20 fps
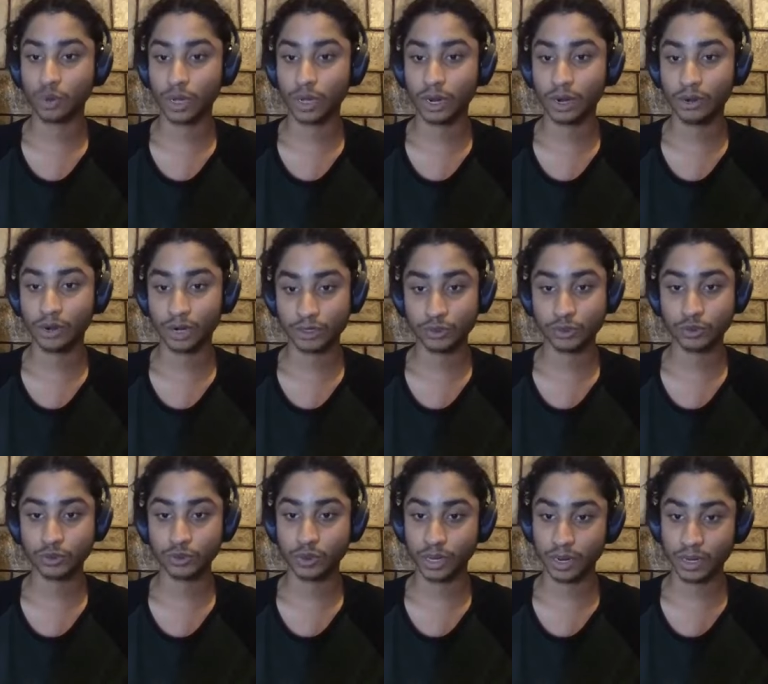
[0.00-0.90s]
of the
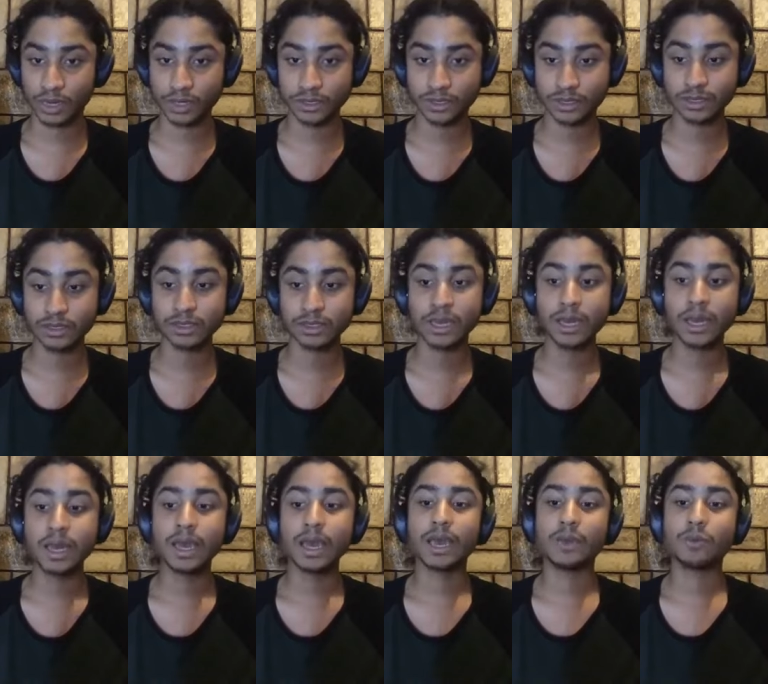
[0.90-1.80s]
grassroots organizers,
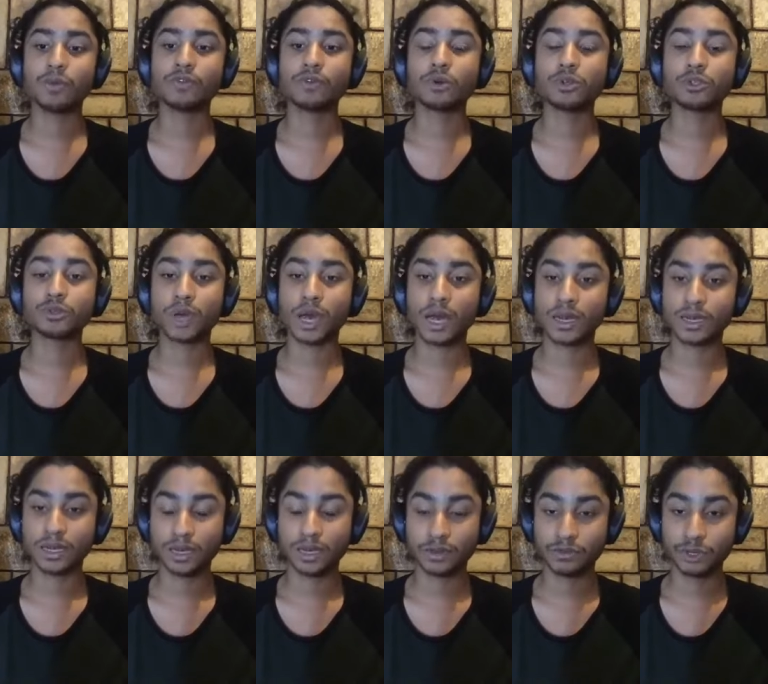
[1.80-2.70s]
and we've also
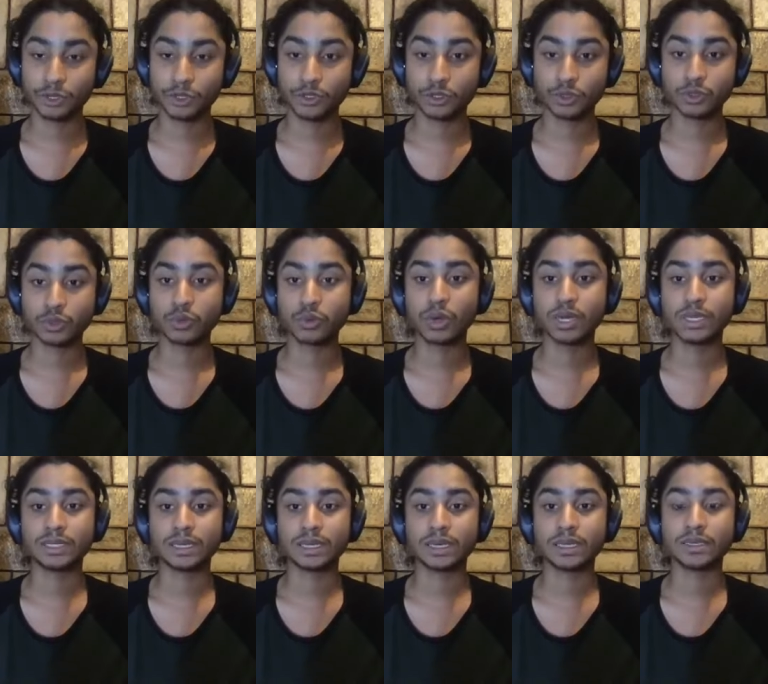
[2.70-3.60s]
had individuals who are
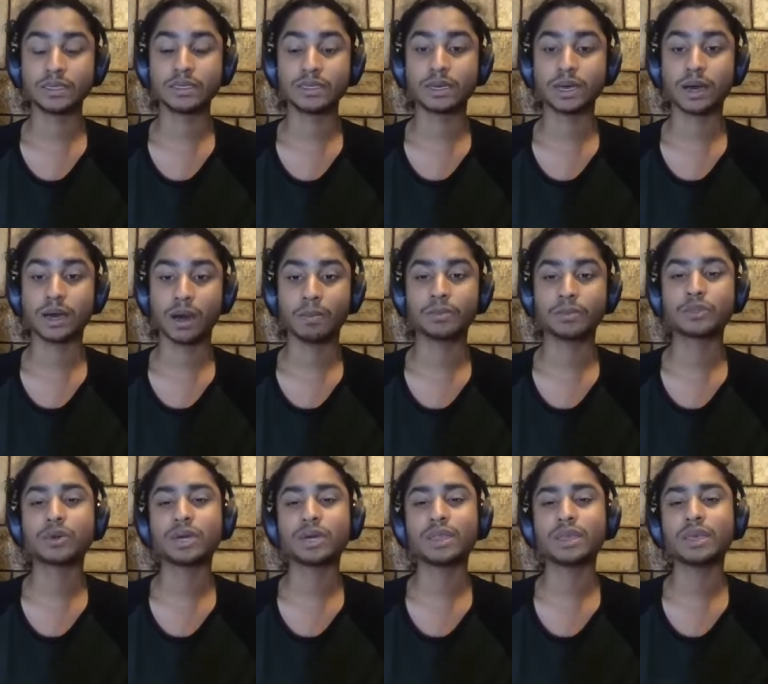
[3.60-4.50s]
taking up.
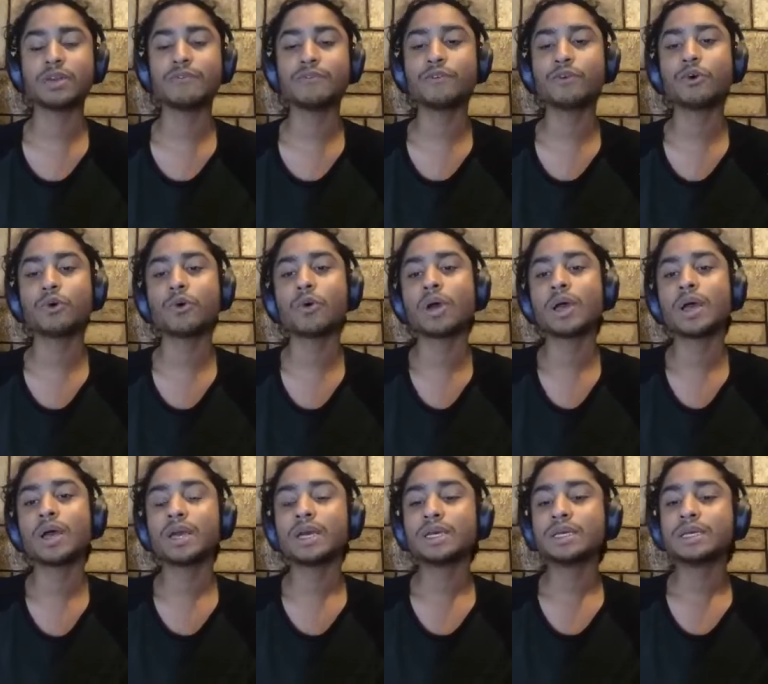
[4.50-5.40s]
So I think for
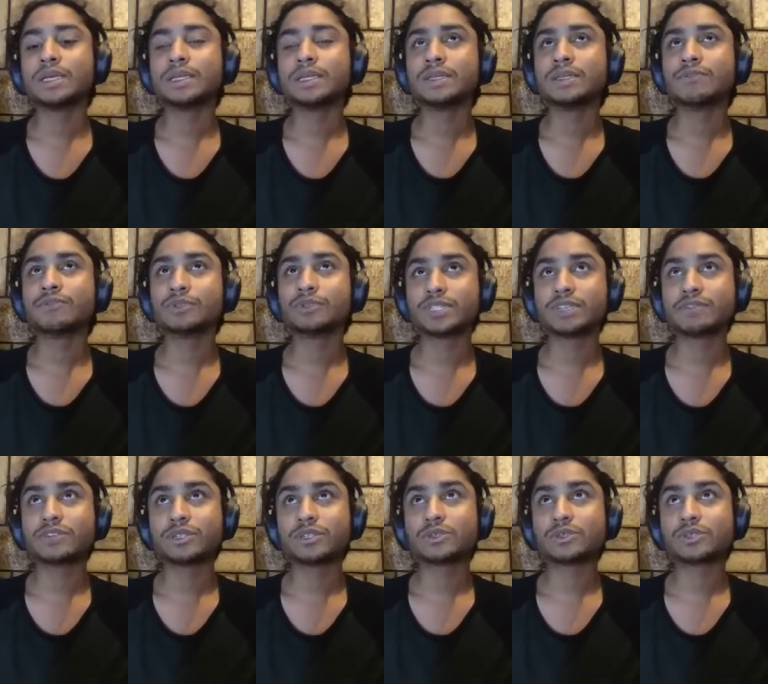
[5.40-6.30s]
for
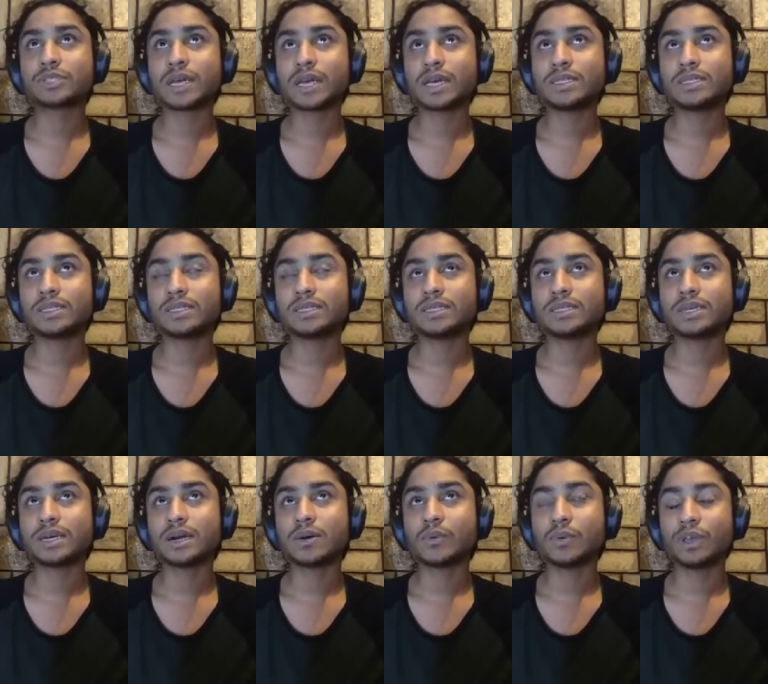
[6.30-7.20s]
civil
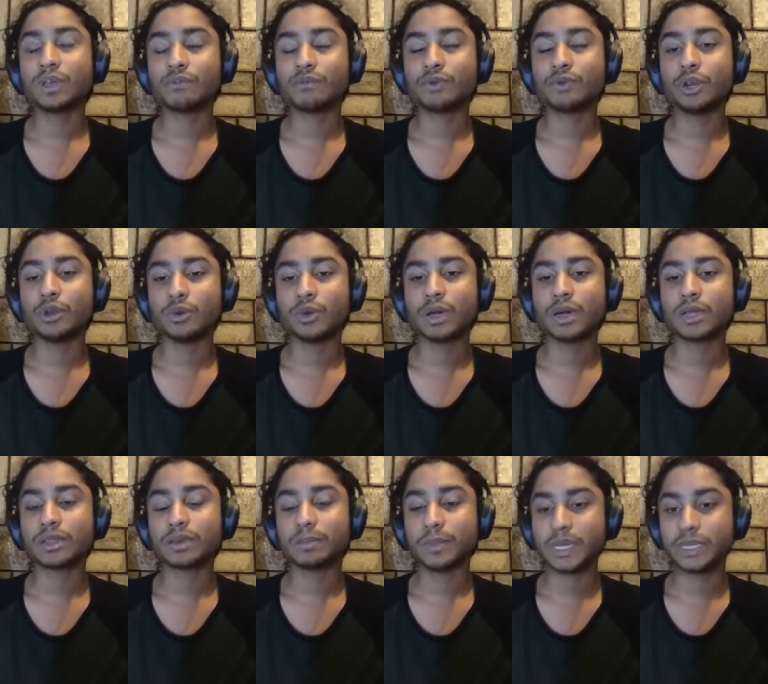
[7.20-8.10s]
society, if we look
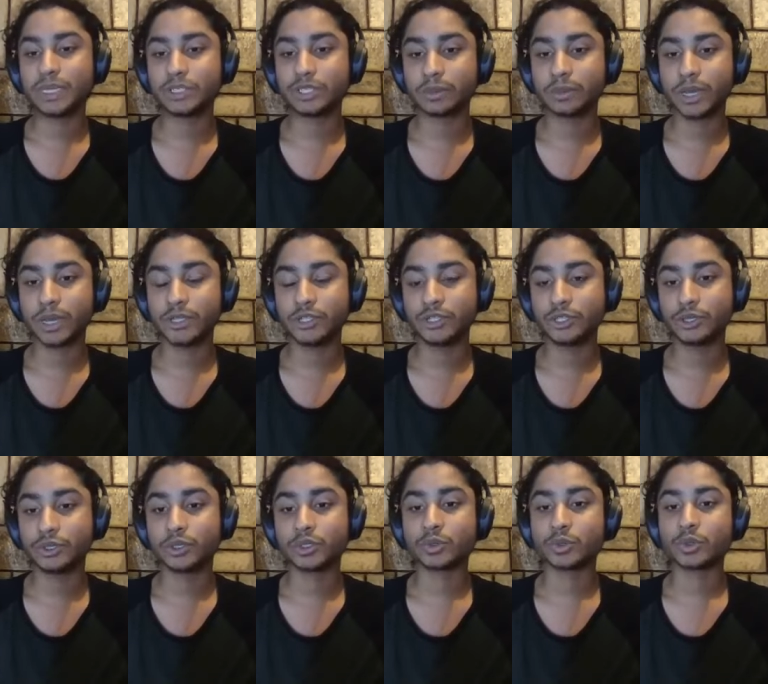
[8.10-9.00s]
at the mainstream
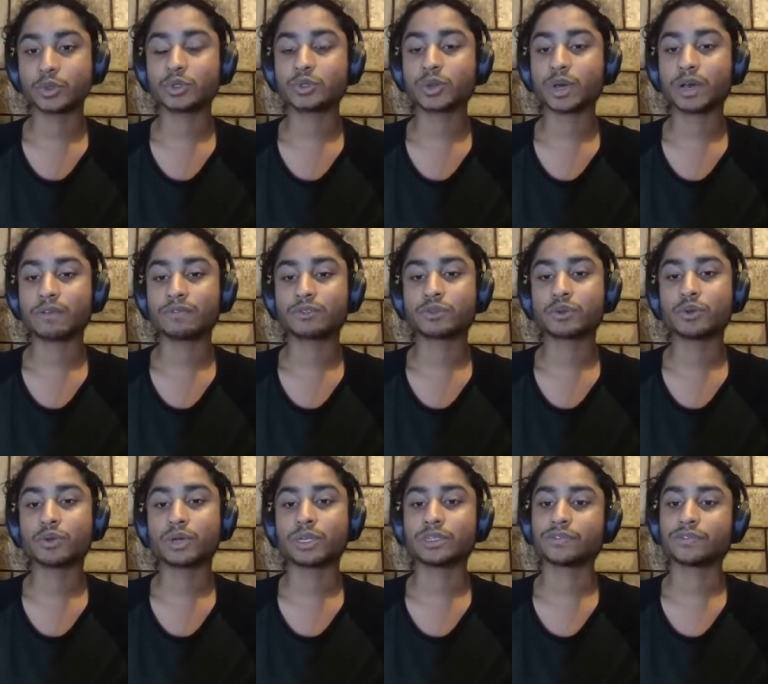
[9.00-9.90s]
NGOs, we also have to
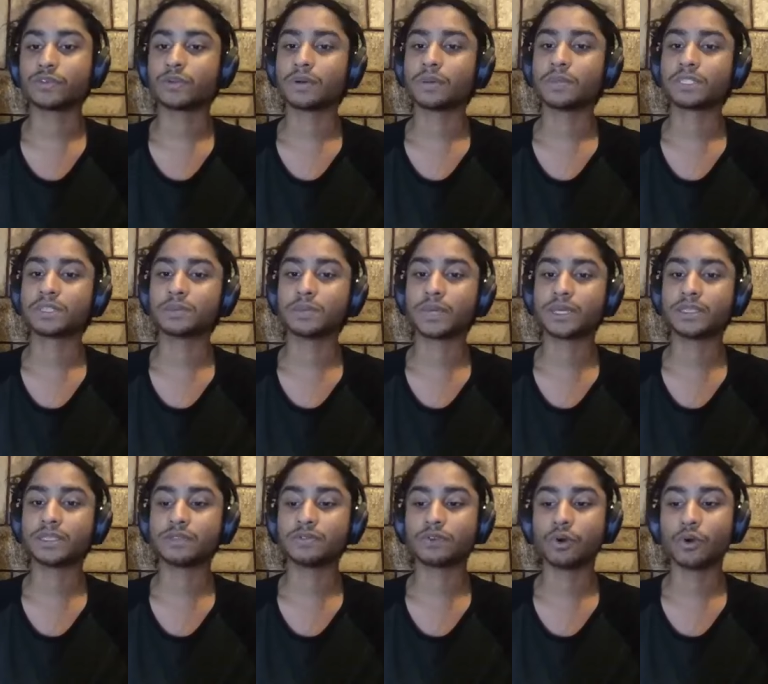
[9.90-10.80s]
look at it from a
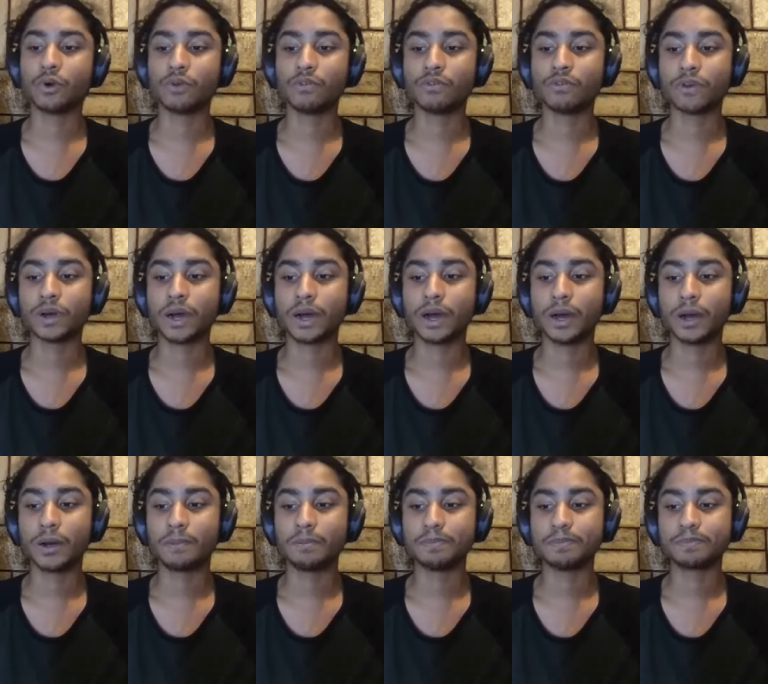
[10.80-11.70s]
perspective of
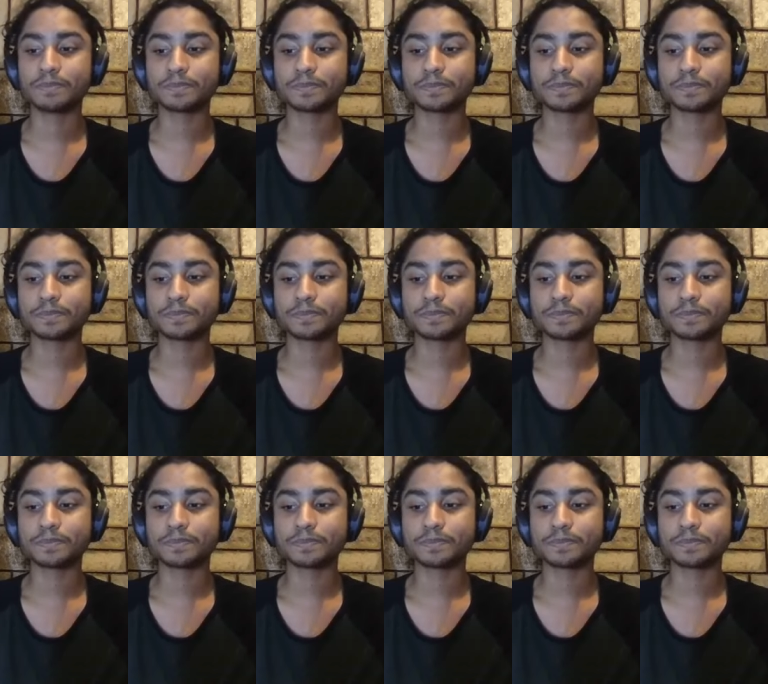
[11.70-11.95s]
um,